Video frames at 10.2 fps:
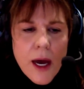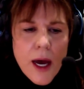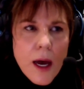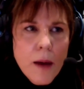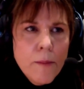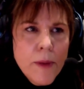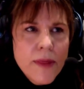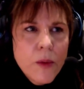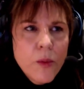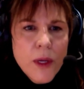but
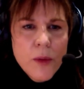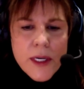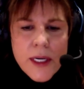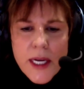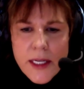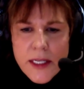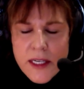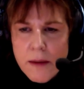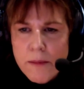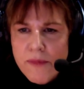that we would need
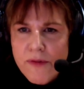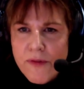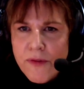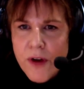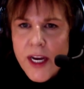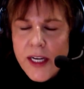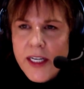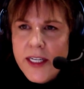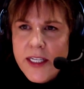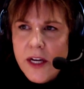some front
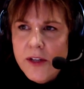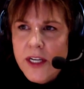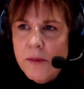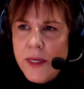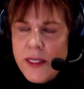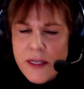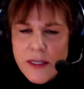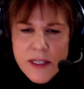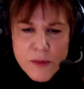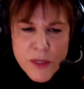end consulting
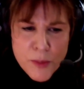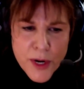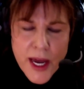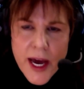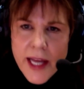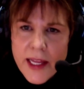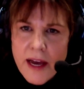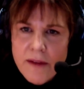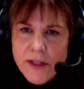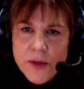business that was pretty high
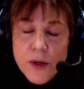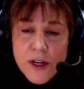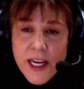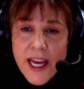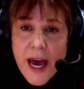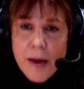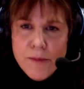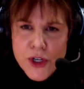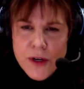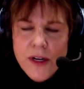level in order to
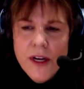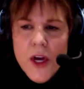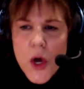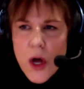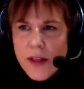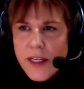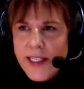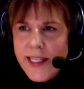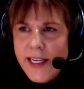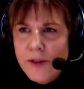capture all
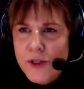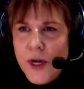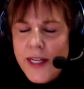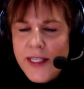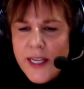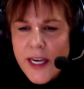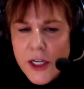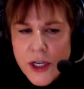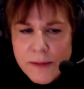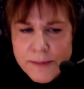this legal
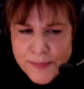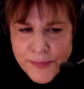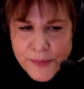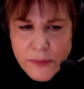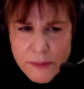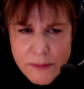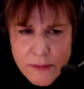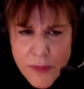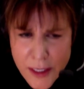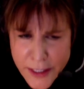translation.
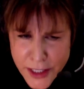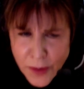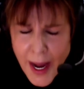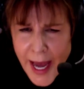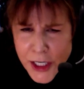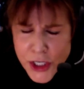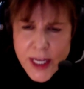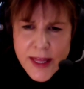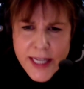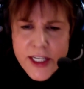So I
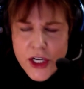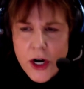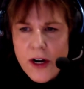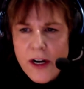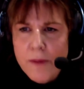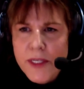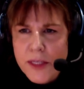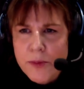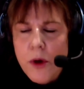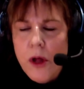actually then started up a
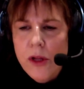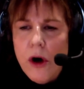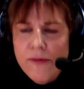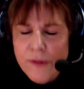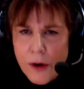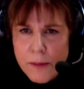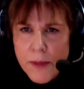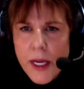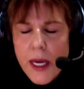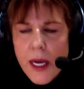small law firm
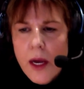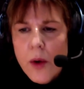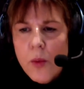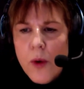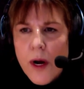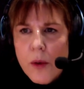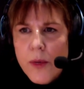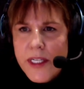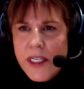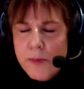where
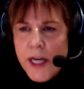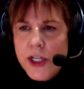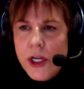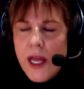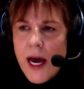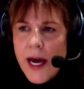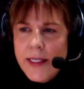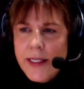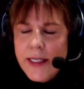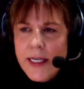we
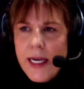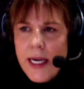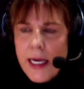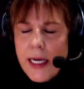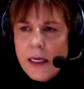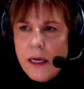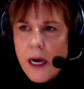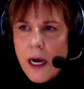specialized in